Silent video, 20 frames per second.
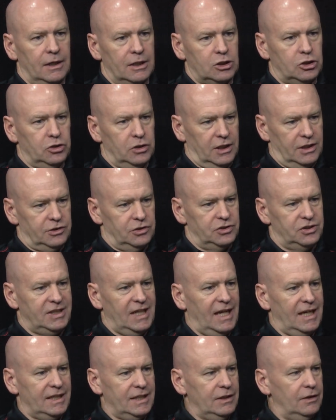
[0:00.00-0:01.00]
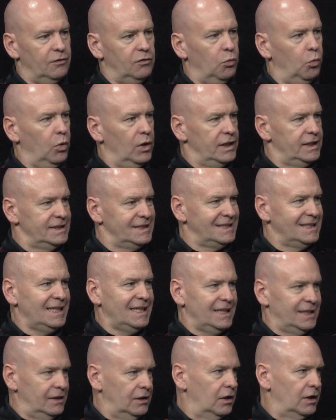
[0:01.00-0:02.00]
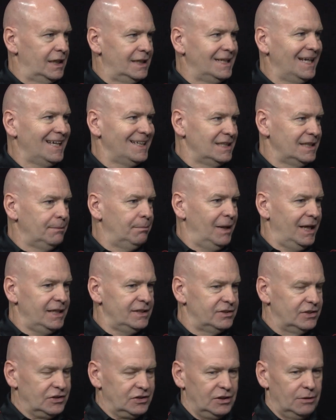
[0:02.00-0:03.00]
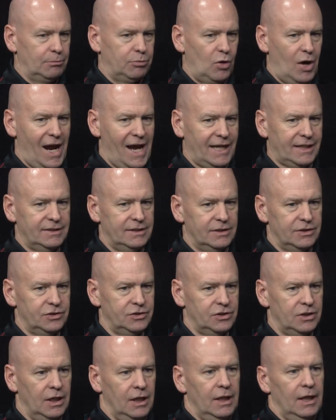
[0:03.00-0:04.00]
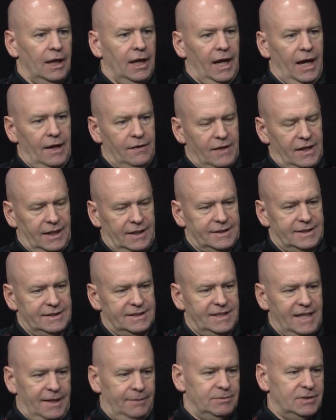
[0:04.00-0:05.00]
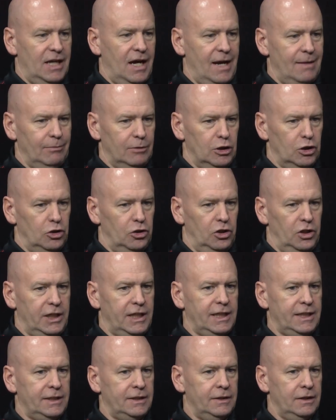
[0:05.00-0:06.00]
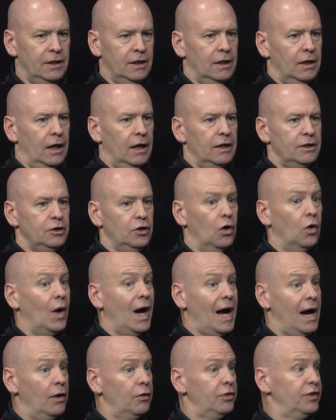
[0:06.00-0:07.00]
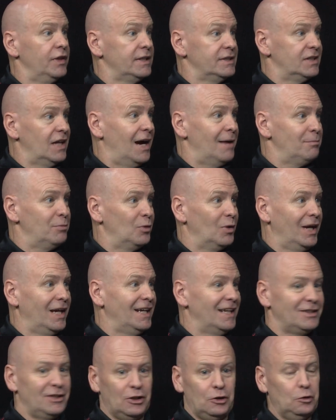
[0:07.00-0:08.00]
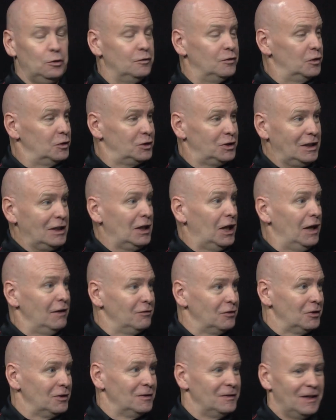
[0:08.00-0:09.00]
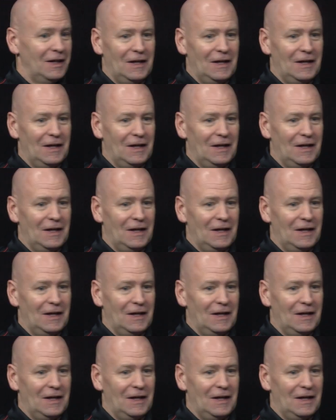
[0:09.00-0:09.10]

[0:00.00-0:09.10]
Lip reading: Good understanding of what is needed on a daily basis in practice. And then at the same time, learning, how things operate at the university level.